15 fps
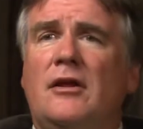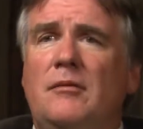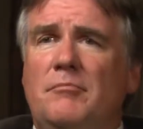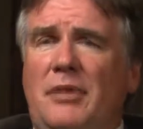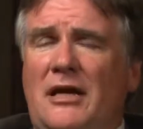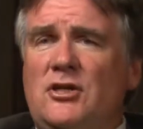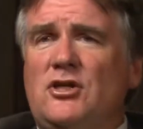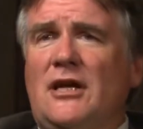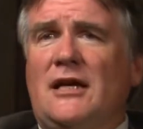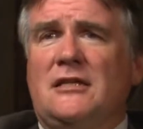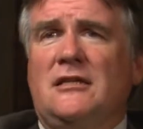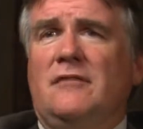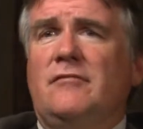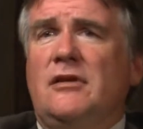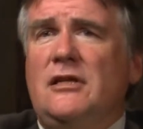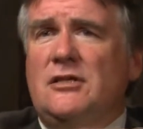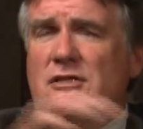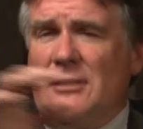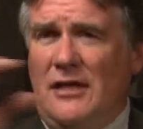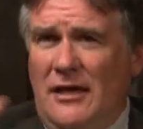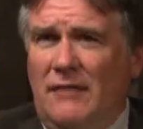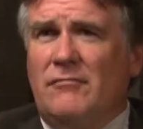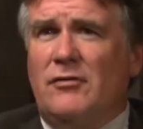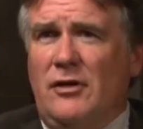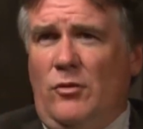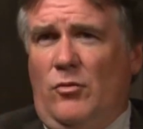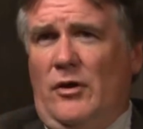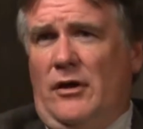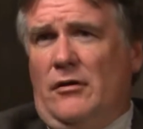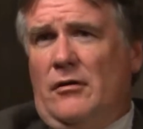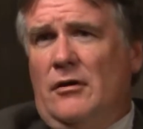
and bench activities everywhere.